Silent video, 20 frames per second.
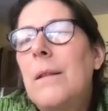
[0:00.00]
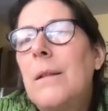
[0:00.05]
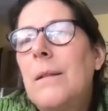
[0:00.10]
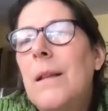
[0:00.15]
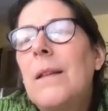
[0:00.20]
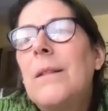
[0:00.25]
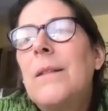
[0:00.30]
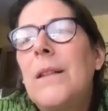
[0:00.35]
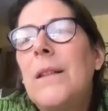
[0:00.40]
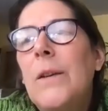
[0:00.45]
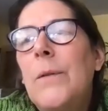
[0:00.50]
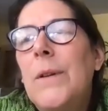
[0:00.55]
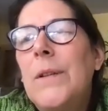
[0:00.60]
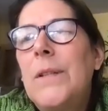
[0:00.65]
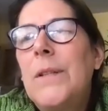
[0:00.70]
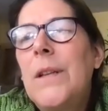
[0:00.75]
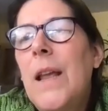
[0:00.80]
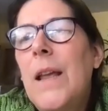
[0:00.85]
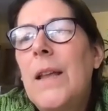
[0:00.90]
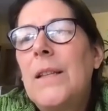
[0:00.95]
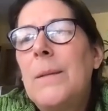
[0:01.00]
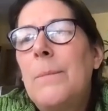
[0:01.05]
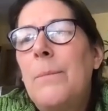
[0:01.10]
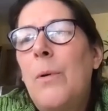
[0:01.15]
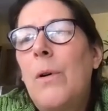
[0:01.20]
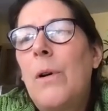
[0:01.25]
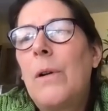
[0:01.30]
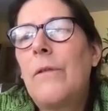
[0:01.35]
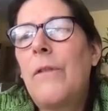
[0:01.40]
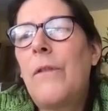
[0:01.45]
does the USDA
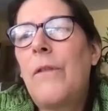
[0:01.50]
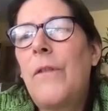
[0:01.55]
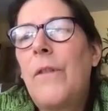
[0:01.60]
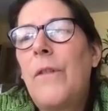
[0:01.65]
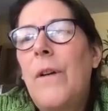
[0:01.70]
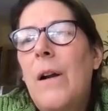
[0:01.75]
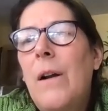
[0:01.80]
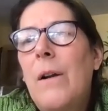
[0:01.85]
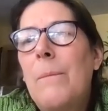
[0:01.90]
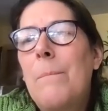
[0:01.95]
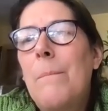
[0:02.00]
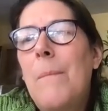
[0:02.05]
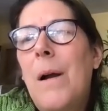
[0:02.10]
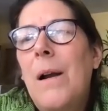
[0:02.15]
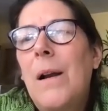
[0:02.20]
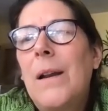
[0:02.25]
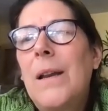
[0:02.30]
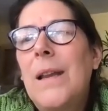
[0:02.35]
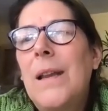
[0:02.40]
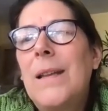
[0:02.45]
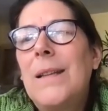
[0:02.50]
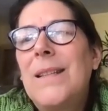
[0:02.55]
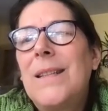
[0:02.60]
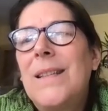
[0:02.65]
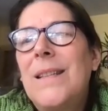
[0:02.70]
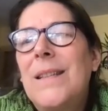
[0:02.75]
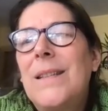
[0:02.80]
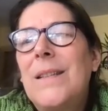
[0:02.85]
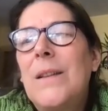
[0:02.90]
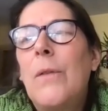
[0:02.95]
support farm
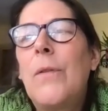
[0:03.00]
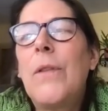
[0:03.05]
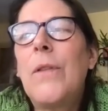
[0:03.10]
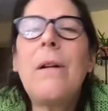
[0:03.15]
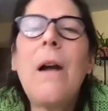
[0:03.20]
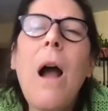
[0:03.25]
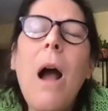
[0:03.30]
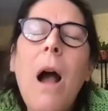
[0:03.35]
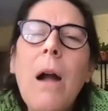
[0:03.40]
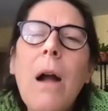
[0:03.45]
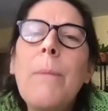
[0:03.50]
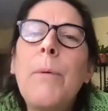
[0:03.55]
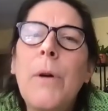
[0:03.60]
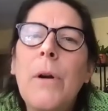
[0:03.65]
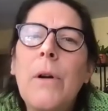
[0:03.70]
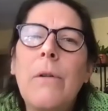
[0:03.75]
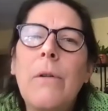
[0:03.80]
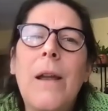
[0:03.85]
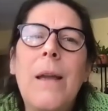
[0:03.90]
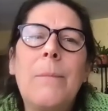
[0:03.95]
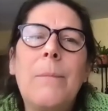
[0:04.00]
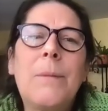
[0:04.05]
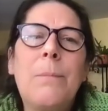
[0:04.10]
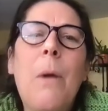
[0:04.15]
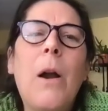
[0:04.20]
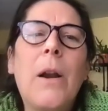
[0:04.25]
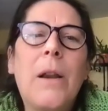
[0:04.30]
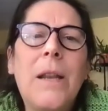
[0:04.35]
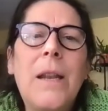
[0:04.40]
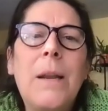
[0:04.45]
markets? So there are programs,
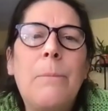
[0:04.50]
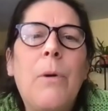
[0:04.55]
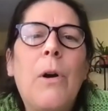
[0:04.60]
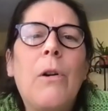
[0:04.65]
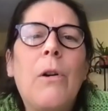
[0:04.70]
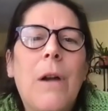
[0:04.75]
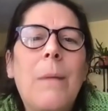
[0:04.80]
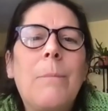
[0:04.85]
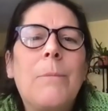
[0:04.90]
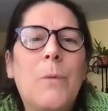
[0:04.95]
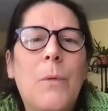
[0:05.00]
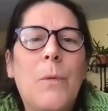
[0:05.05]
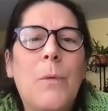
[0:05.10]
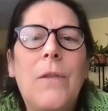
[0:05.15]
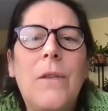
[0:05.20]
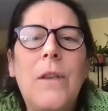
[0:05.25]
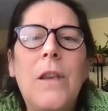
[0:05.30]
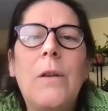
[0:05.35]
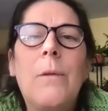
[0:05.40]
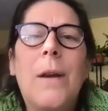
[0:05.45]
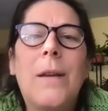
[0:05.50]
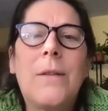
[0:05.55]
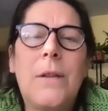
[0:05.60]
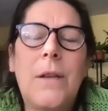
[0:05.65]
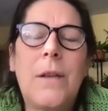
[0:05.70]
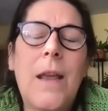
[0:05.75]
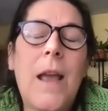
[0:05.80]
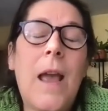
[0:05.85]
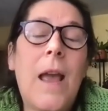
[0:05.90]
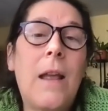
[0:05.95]
marketing programs within the
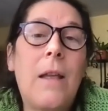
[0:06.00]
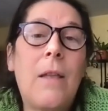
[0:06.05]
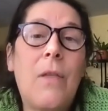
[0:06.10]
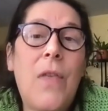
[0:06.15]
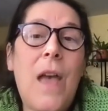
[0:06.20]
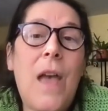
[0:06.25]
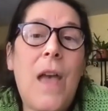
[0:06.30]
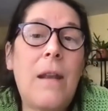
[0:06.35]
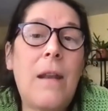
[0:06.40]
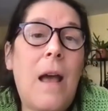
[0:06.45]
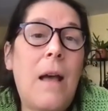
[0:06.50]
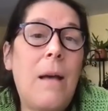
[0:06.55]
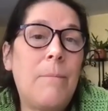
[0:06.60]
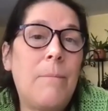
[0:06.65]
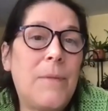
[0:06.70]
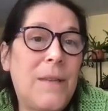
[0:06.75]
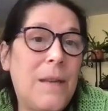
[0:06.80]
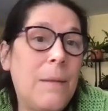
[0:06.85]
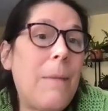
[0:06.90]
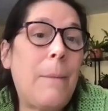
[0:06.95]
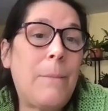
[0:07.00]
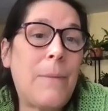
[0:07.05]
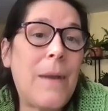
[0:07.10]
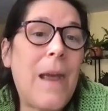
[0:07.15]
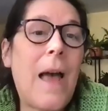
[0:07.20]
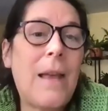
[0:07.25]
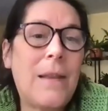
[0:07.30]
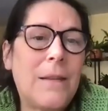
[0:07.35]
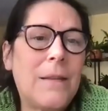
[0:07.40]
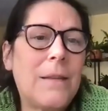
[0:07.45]
USDA that um, SEMAP
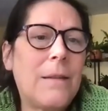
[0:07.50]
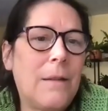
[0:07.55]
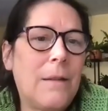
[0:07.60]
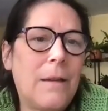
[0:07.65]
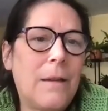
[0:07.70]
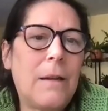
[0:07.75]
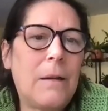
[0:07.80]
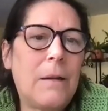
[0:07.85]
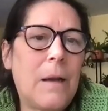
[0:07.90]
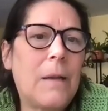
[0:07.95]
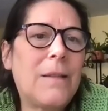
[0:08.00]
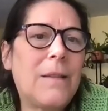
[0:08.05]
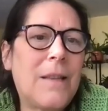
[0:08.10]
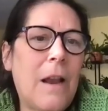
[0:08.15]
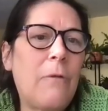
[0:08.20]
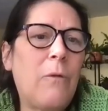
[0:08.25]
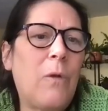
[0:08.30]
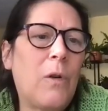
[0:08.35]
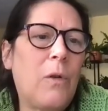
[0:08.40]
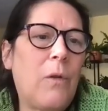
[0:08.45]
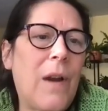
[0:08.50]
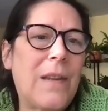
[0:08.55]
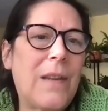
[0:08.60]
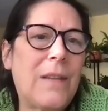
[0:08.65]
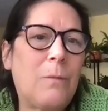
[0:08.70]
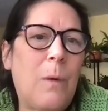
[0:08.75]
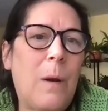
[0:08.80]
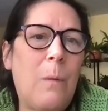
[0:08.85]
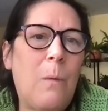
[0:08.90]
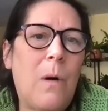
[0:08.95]
has uh, several
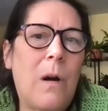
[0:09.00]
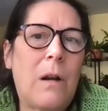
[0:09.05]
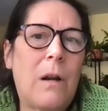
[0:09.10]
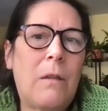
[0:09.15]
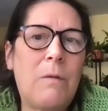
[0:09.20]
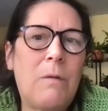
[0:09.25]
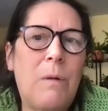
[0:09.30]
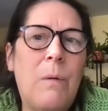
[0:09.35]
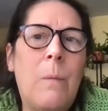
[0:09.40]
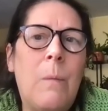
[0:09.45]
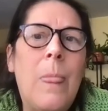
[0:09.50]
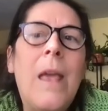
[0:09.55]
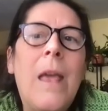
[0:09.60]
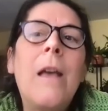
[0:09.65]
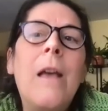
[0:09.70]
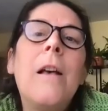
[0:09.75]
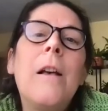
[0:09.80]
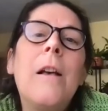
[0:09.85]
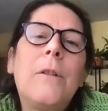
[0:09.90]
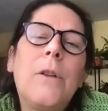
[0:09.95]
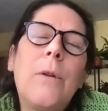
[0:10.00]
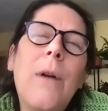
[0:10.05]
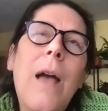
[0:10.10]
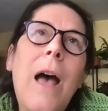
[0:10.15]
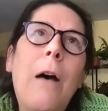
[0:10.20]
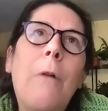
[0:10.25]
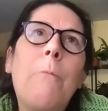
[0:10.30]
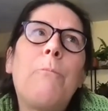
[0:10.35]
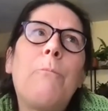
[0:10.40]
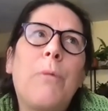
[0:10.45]
grants we work through to
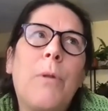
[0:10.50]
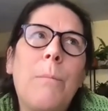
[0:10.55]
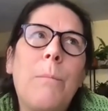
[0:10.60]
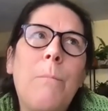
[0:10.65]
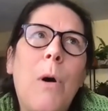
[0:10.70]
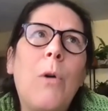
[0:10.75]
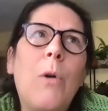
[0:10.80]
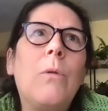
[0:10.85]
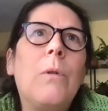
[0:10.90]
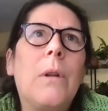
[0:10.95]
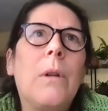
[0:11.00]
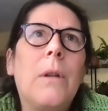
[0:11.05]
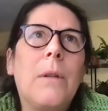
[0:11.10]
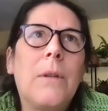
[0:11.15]
help promote